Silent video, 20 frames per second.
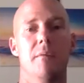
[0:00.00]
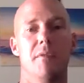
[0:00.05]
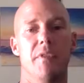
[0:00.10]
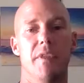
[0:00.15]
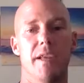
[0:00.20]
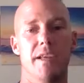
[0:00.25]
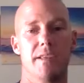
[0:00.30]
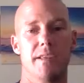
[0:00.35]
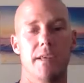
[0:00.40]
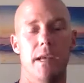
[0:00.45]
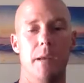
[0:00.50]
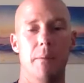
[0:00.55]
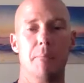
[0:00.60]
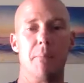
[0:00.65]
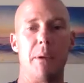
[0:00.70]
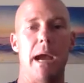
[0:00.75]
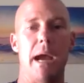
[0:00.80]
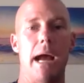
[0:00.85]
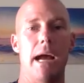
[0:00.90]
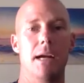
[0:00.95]
This
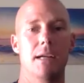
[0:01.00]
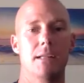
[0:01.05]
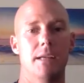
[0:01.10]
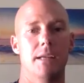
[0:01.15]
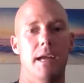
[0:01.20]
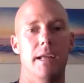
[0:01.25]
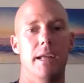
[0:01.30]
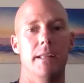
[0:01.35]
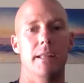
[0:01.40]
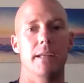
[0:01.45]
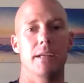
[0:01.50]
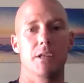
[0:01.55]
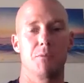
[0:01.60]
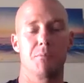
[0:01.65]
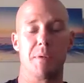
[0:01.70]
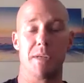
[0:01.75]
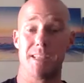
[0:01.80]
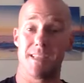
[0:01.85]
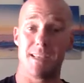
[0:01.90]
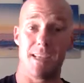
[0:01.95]
impact and this
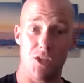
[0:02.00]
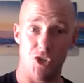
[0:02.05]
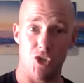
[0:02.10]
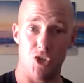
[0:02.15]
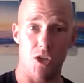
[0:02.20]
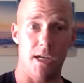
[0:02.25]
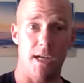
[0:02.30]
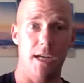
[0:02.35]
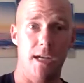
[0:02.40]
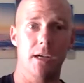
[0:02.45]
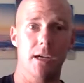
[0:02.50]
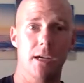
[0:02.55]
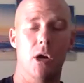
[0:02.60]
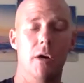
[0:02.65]
positioning